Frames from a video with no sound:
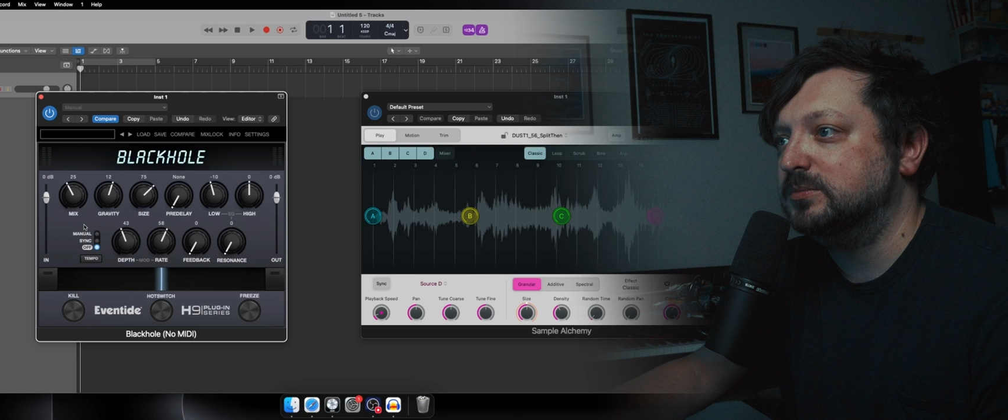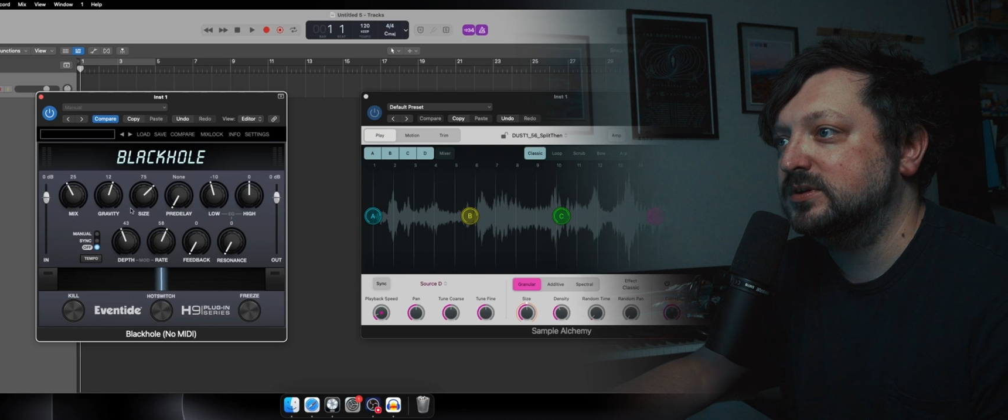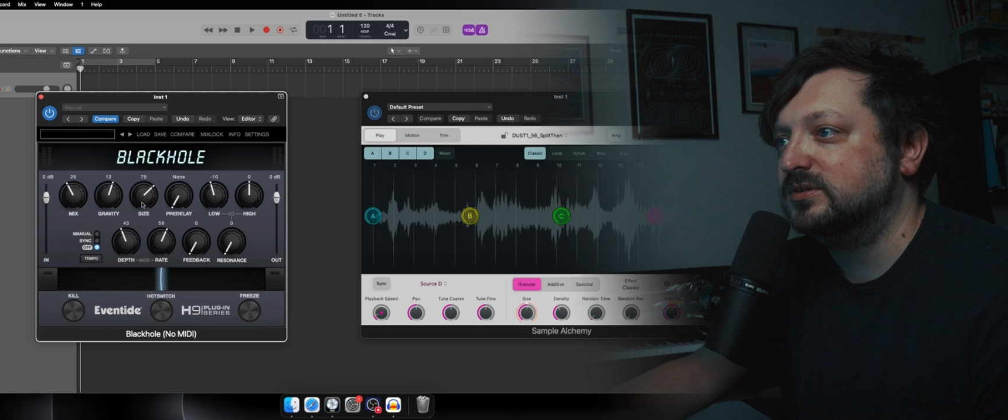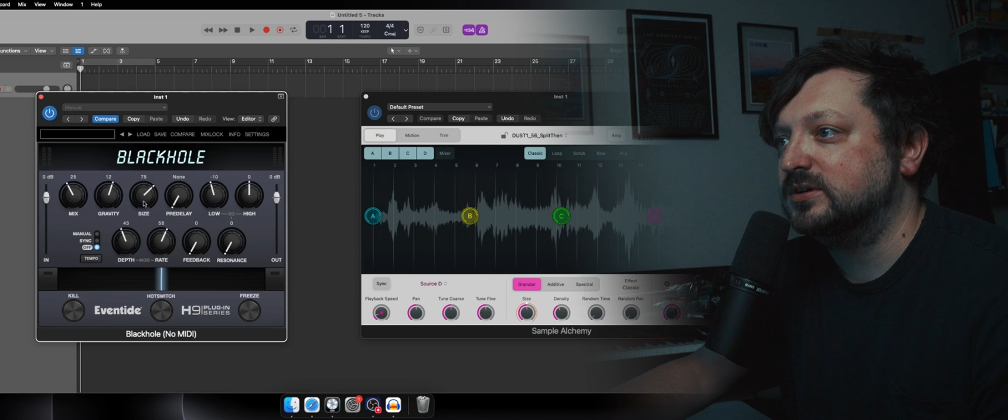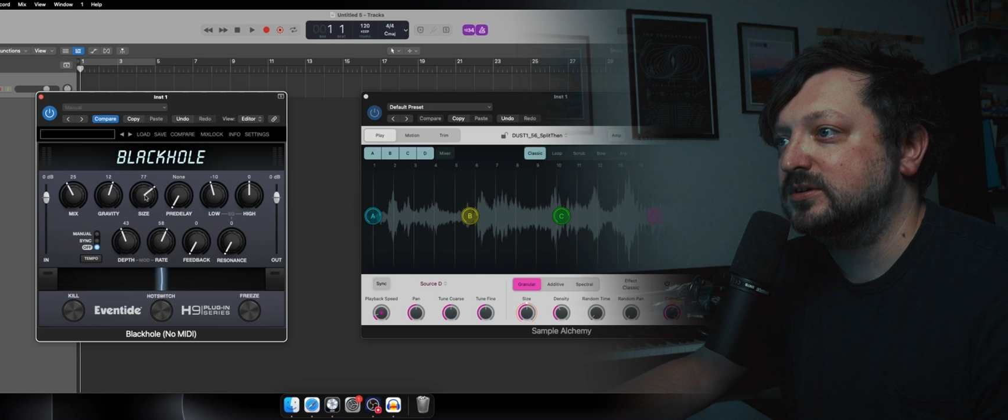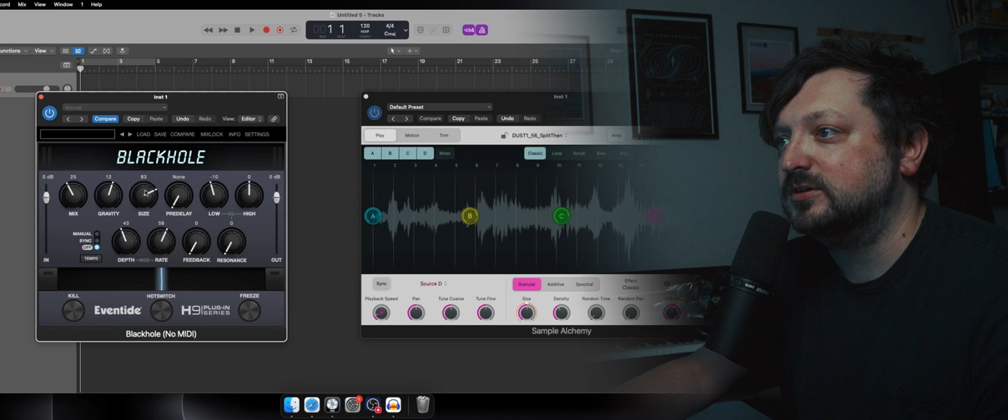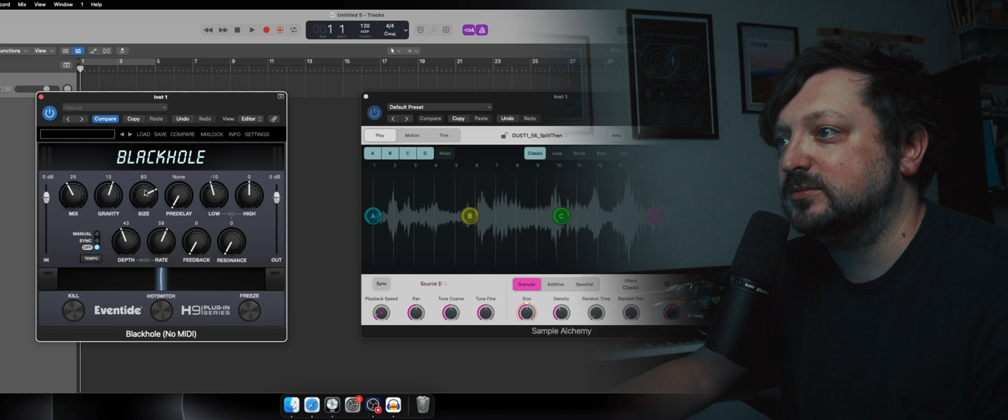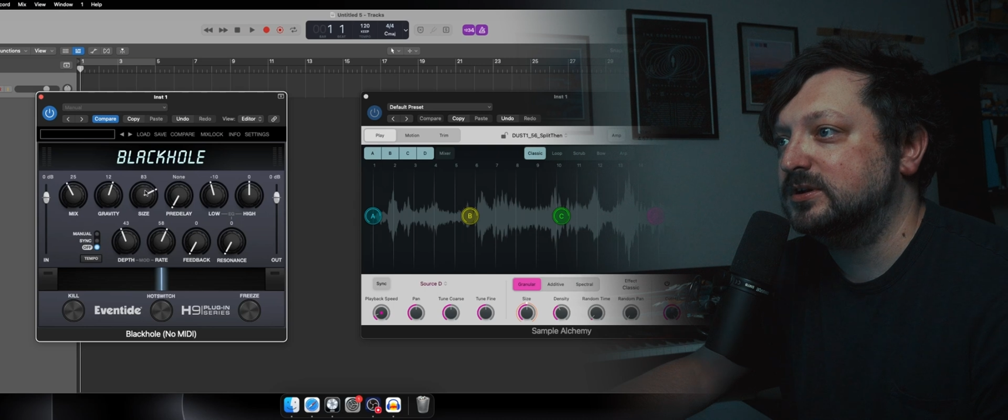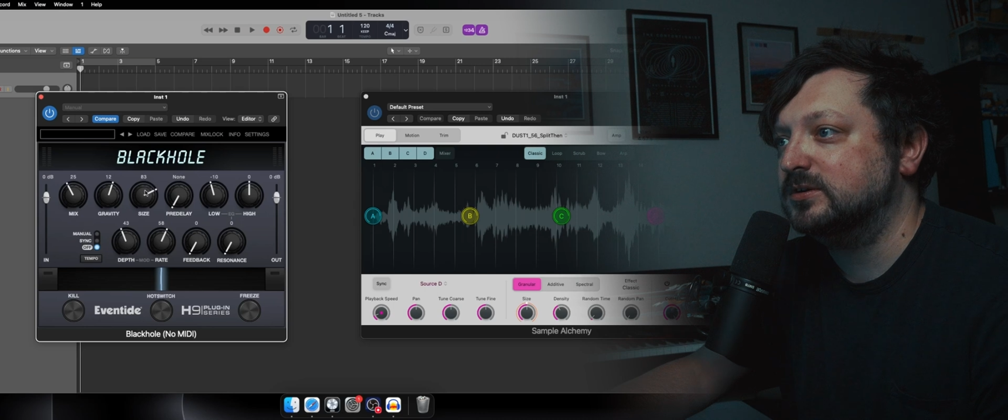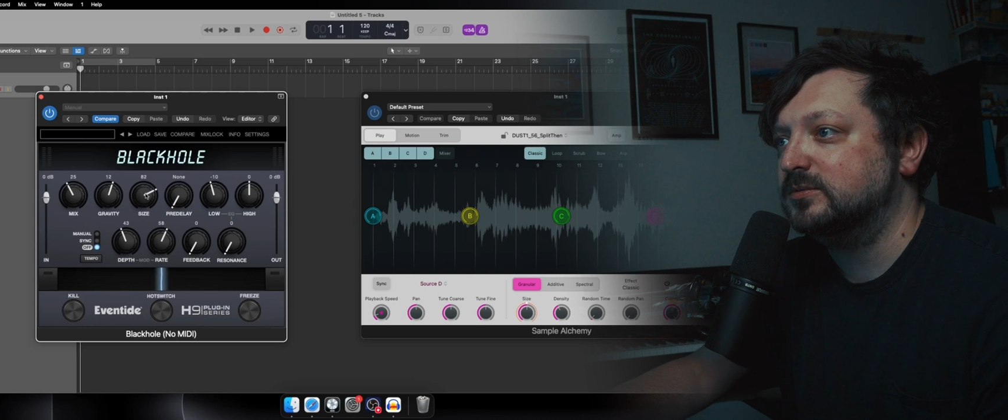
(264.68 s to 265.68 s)
It's down a little
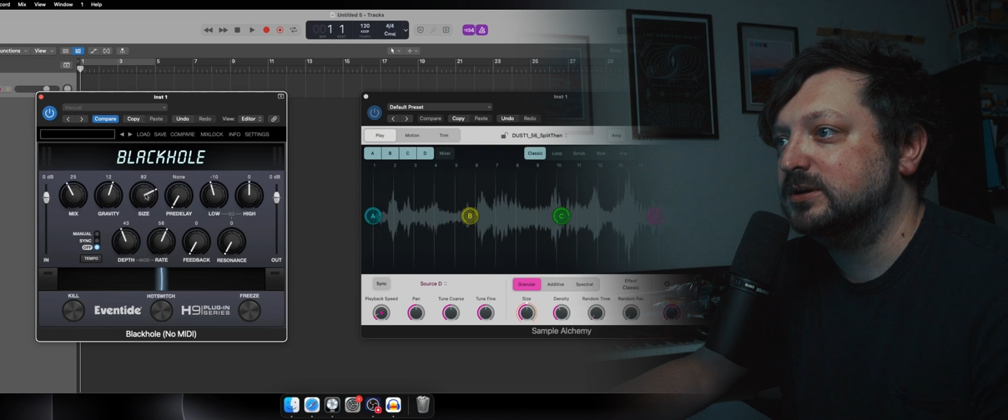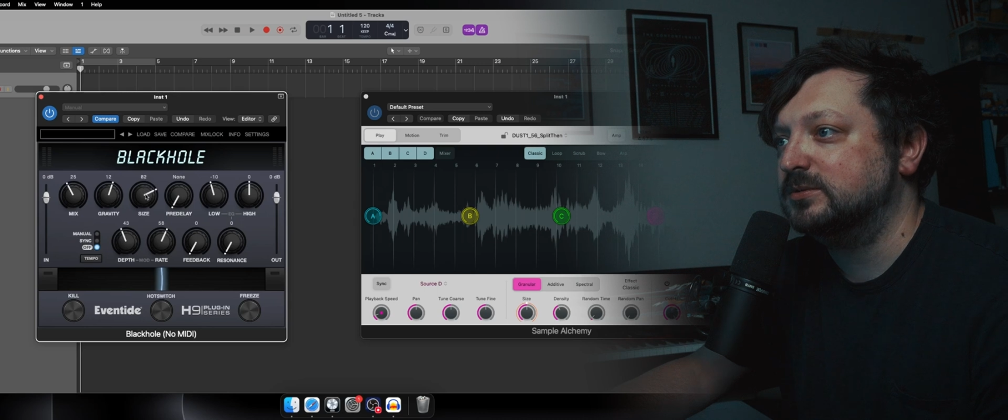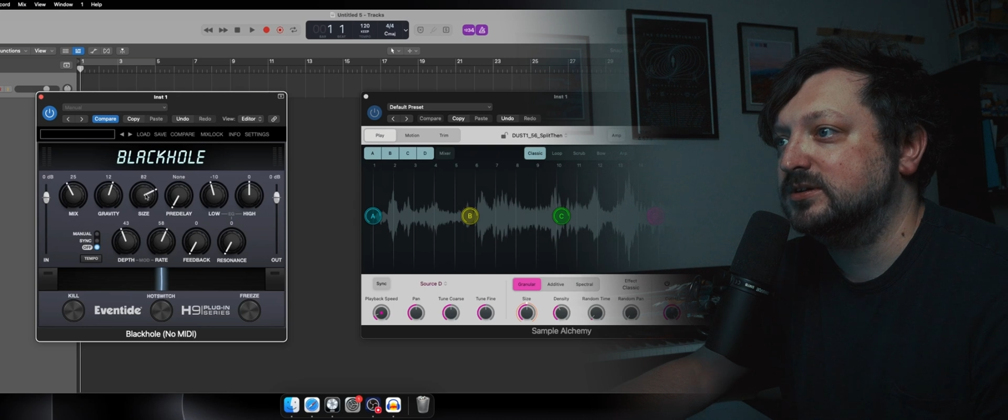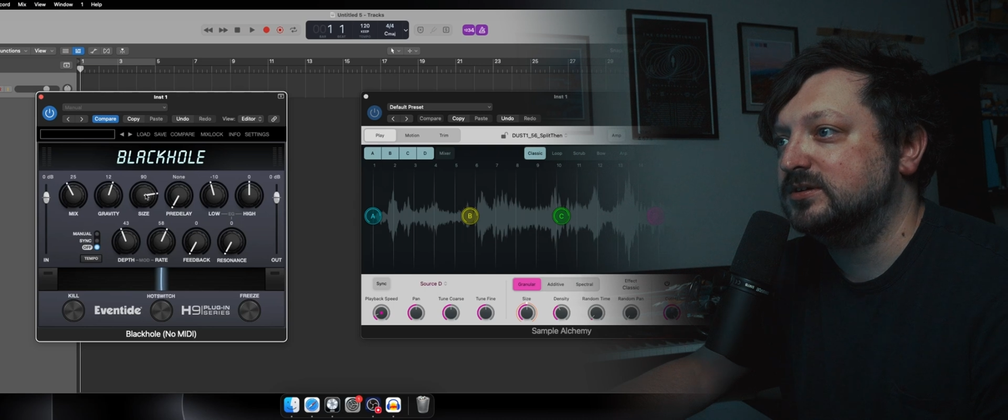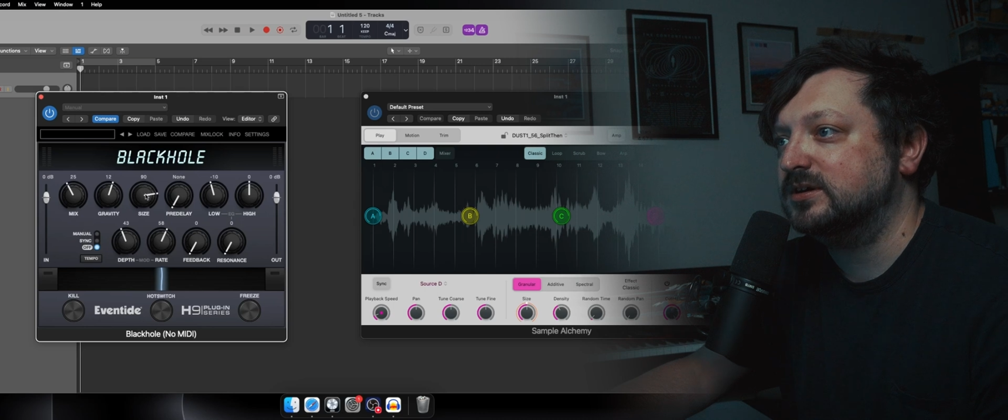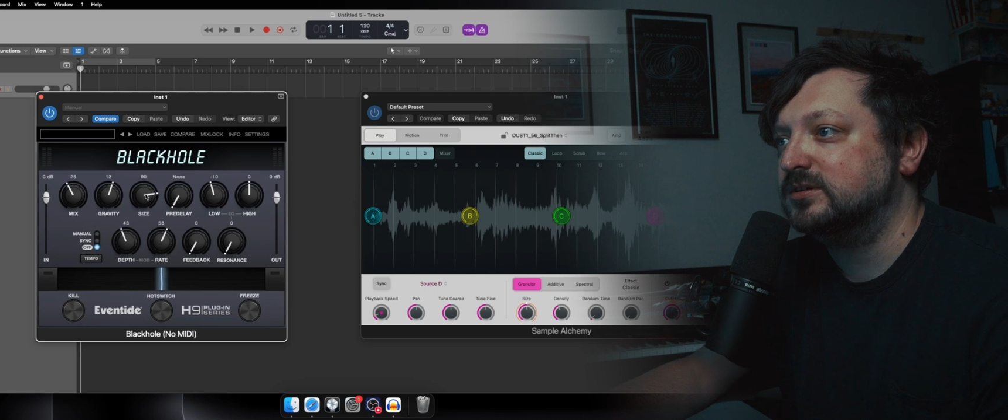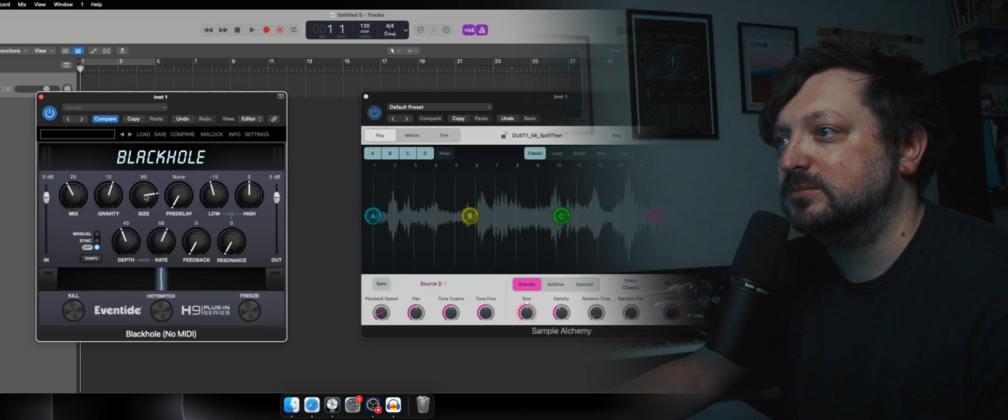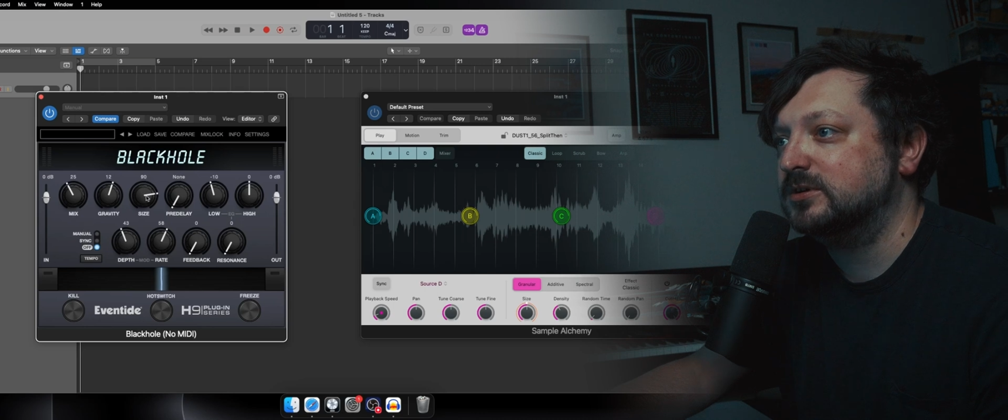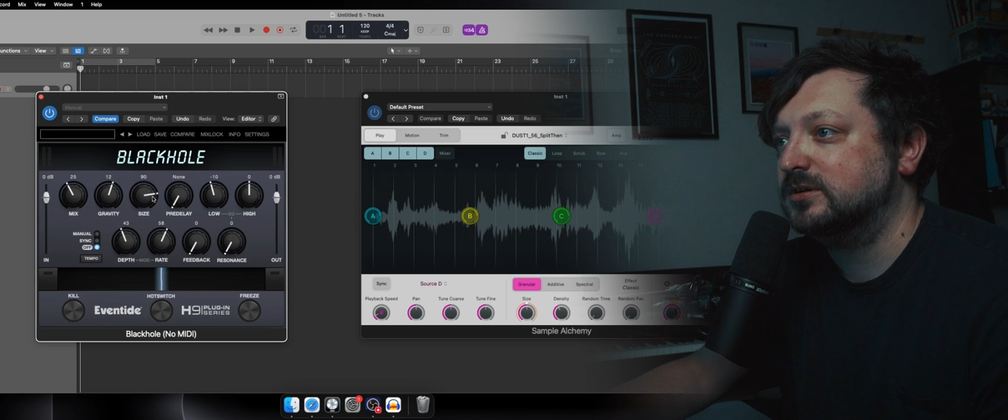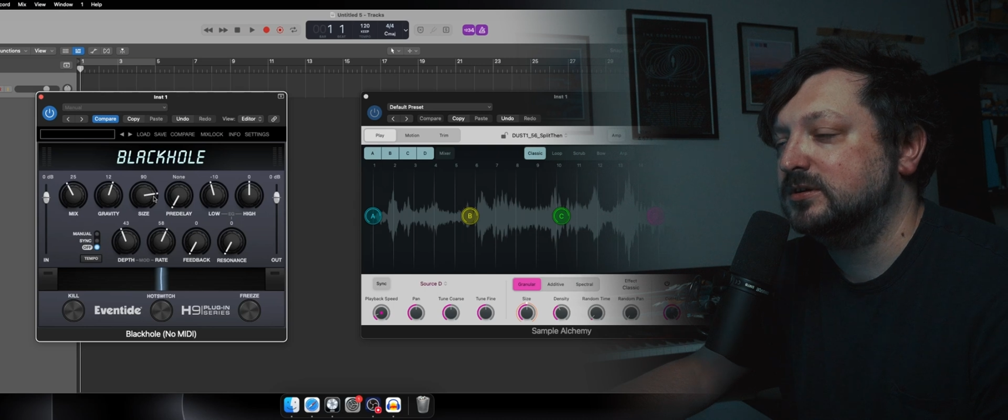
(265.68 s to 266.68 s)
bit. We'll keep that size
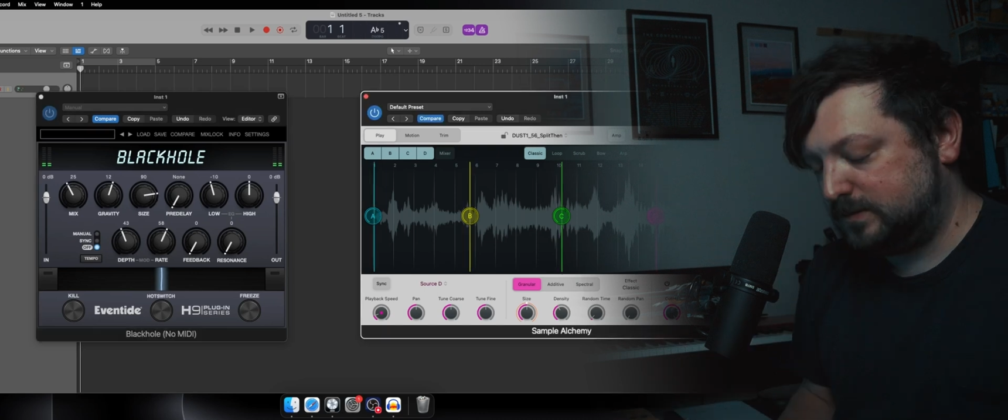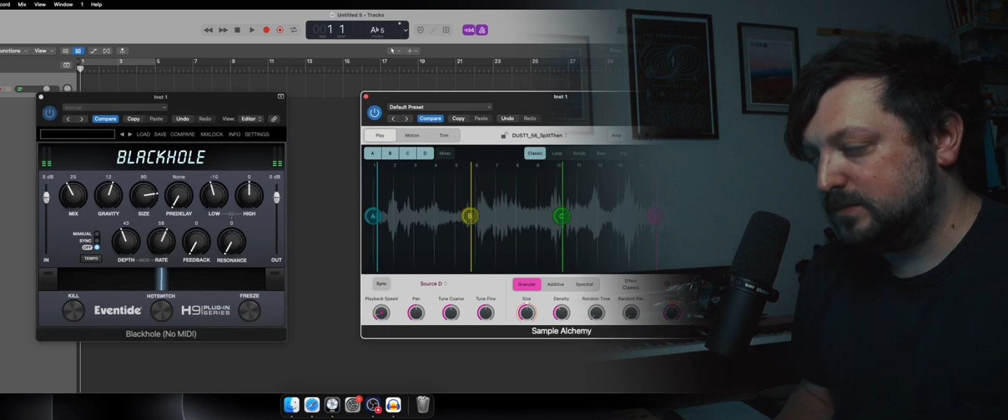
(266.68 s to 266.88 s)
up there.